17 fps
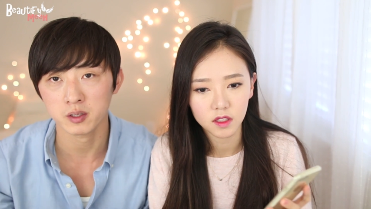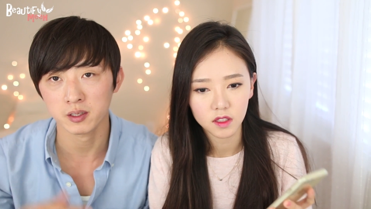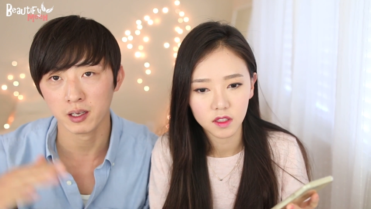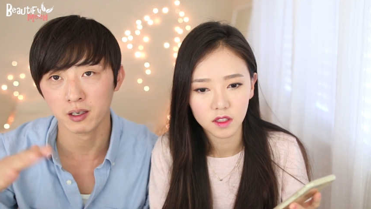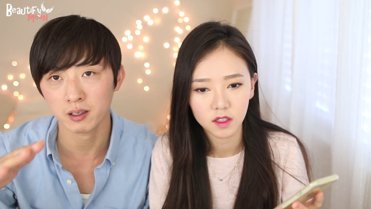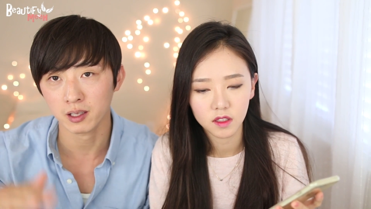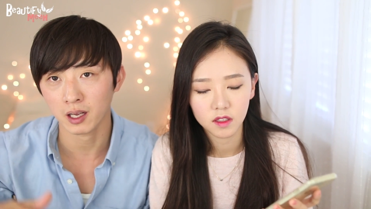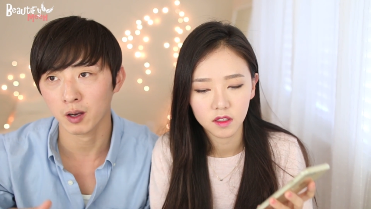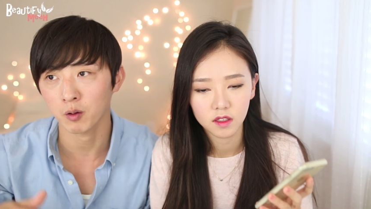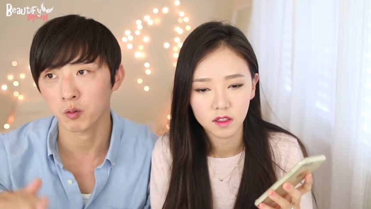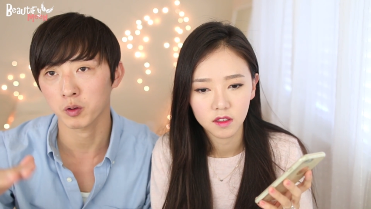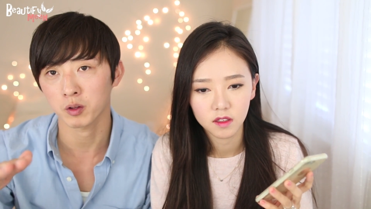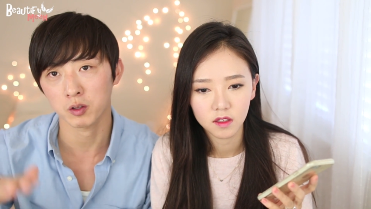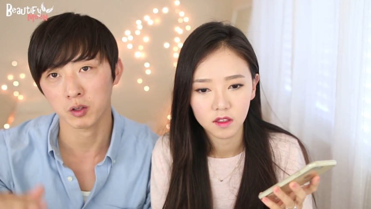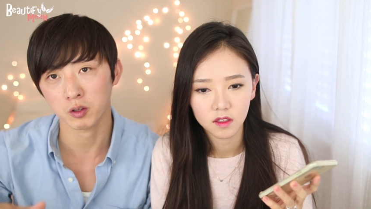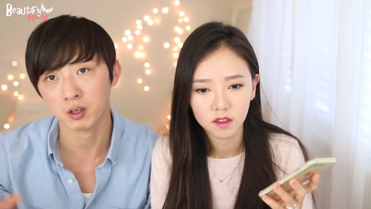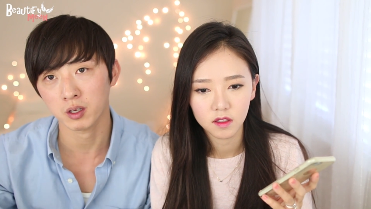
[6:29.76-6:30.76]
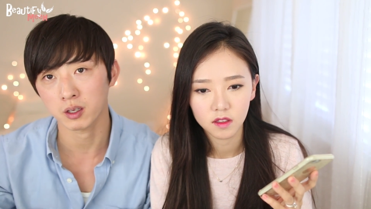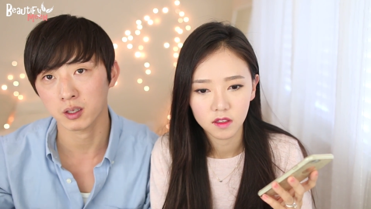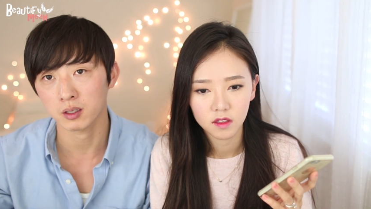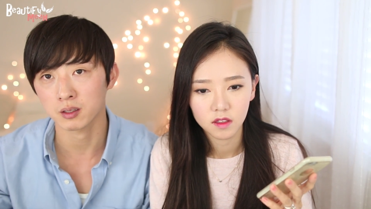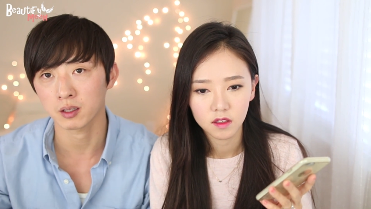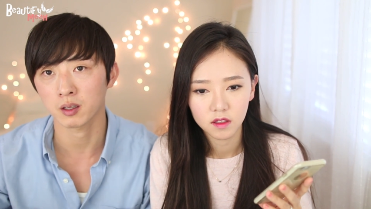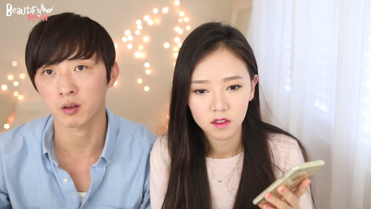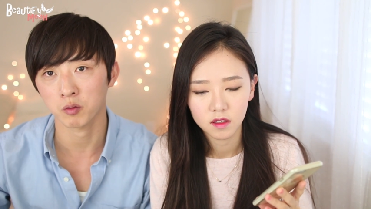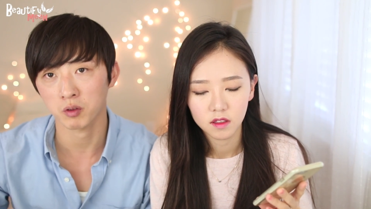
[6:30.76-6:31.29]
Speaker 1: we settle down with two
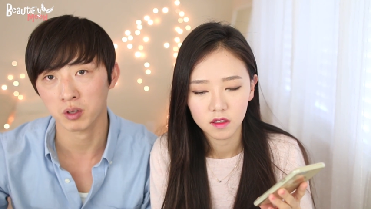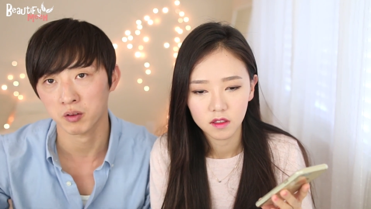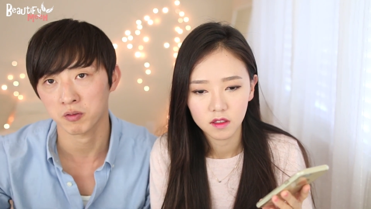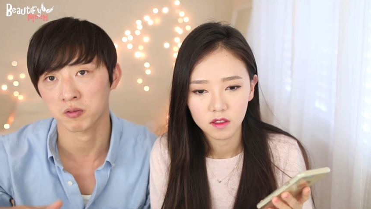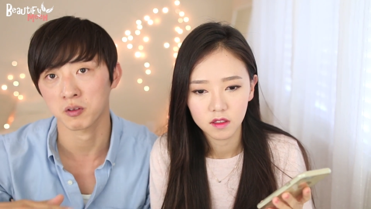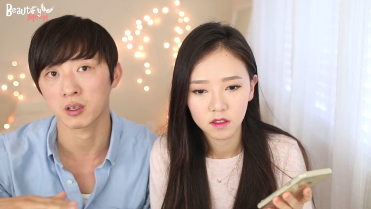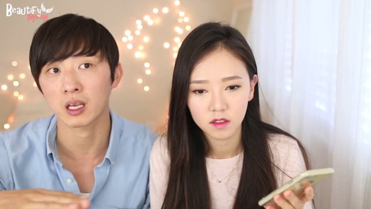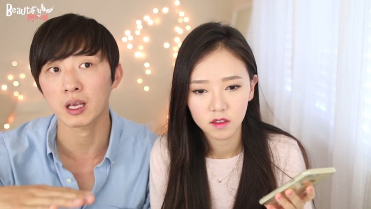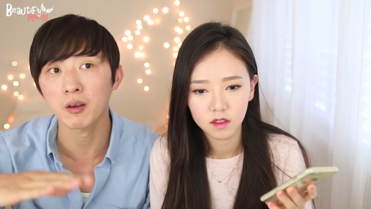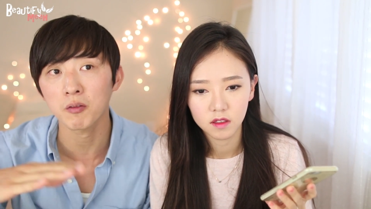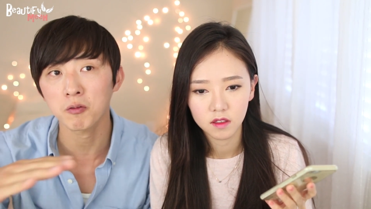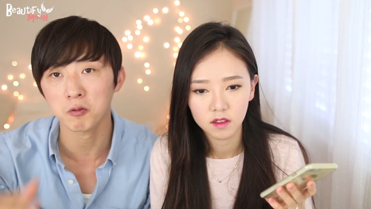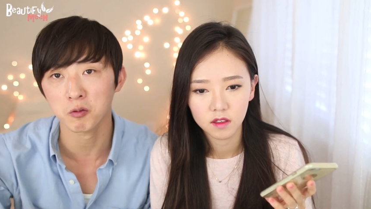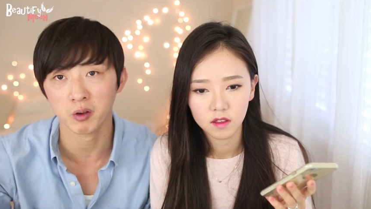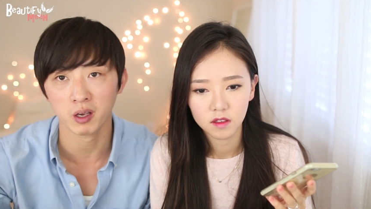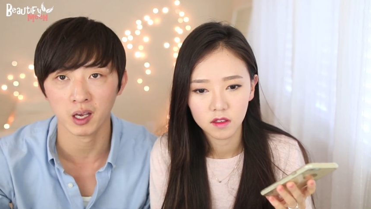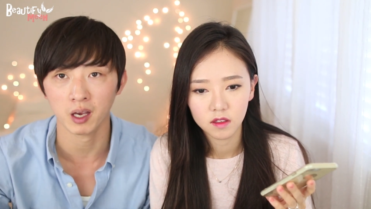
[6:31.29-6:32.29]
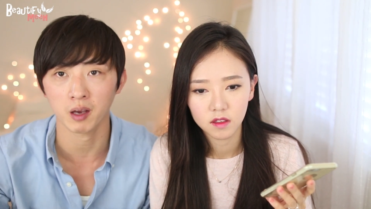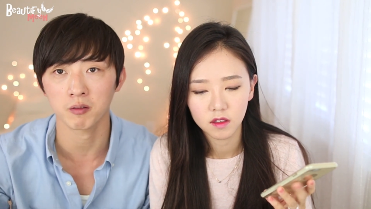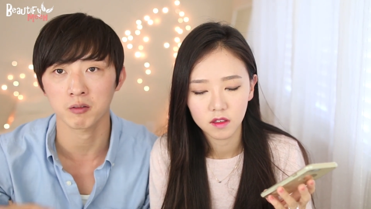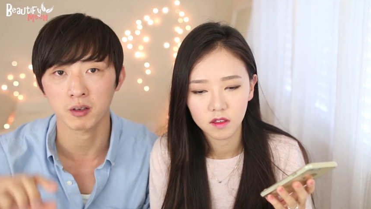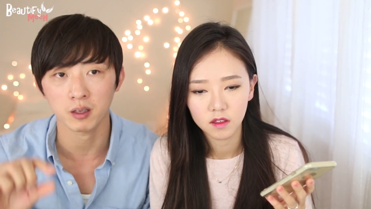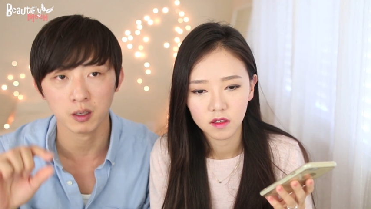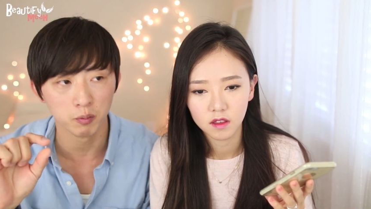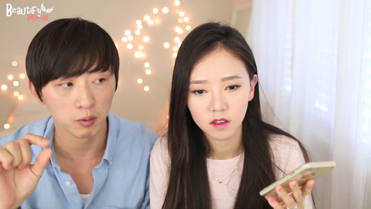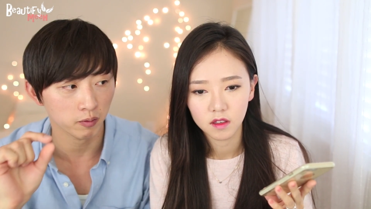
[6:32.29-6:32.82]
kids, and then we, if we have a
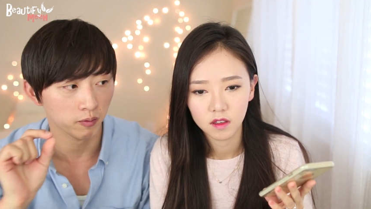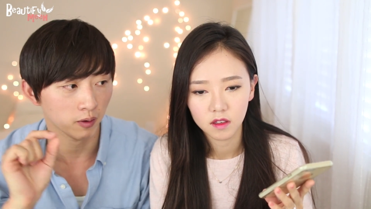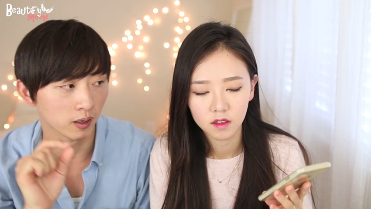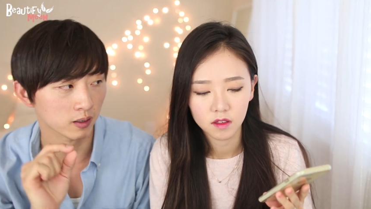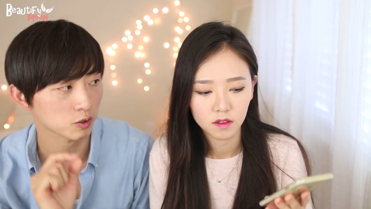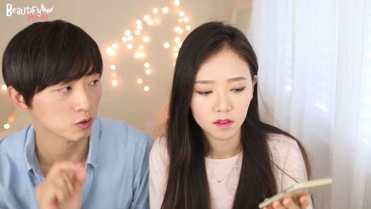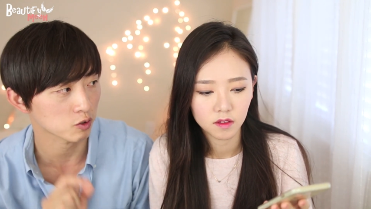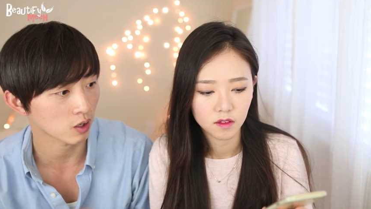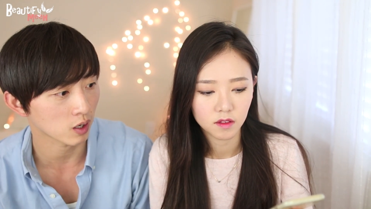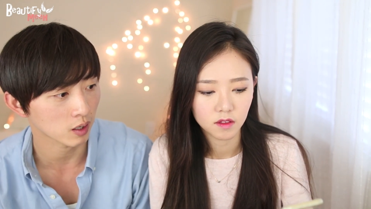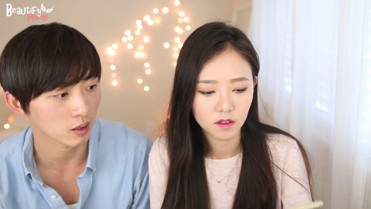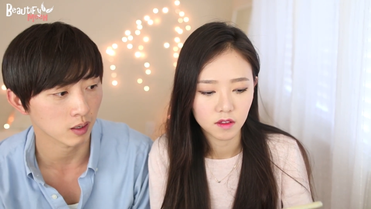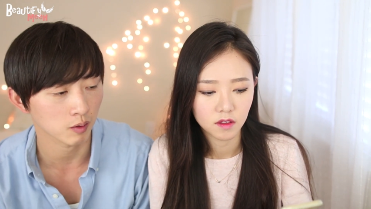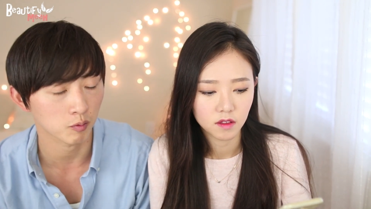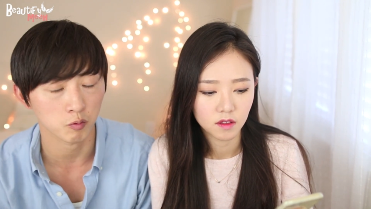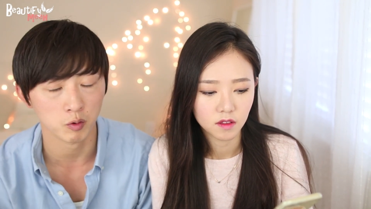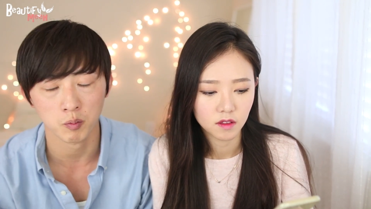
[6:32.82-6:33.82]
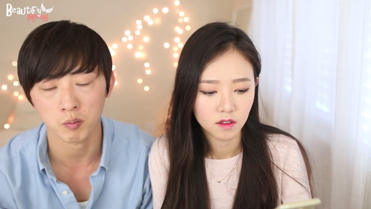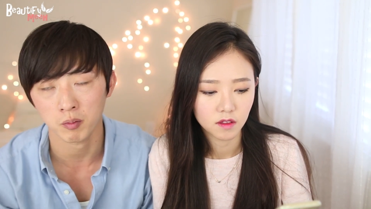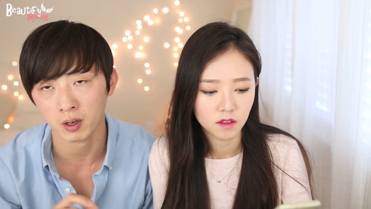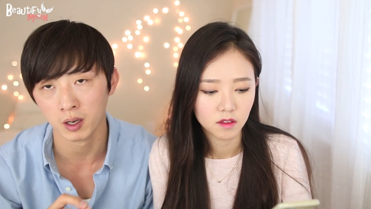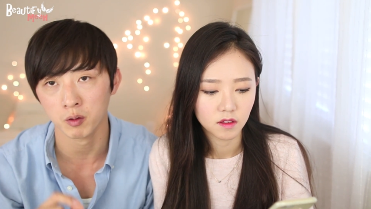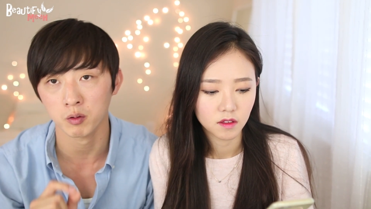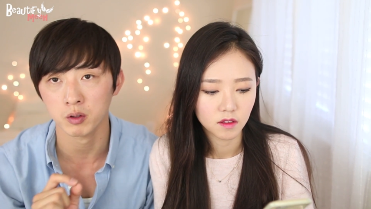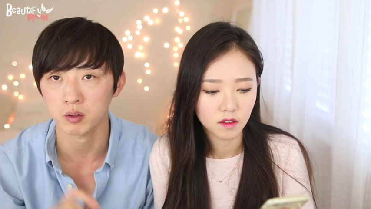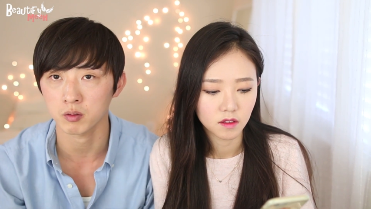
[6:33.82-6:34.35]
little bit of extra, then we
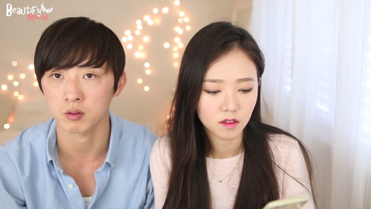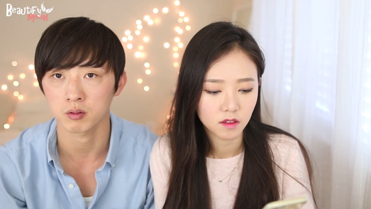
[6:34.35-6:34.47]
might